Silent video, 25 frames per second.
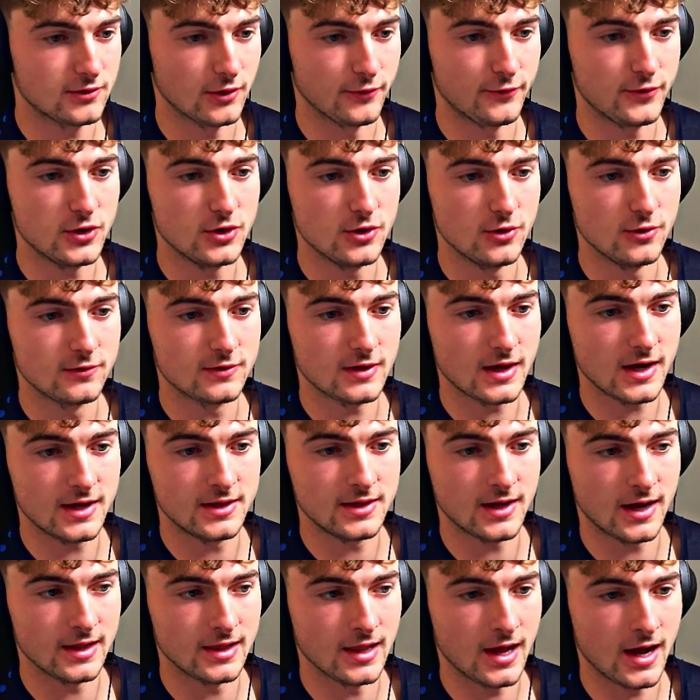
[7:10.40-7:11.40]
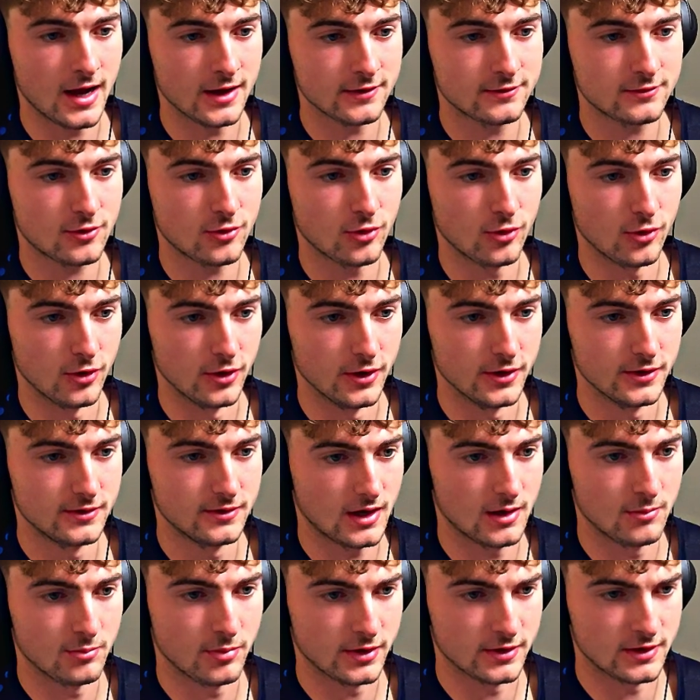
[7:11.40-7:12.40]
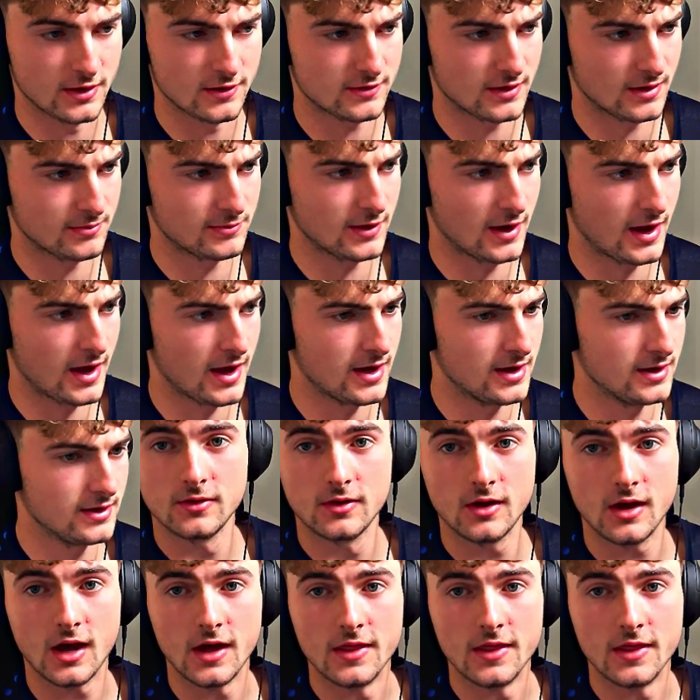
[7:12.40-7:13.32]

So if you use that in our last chord and bring this up to A,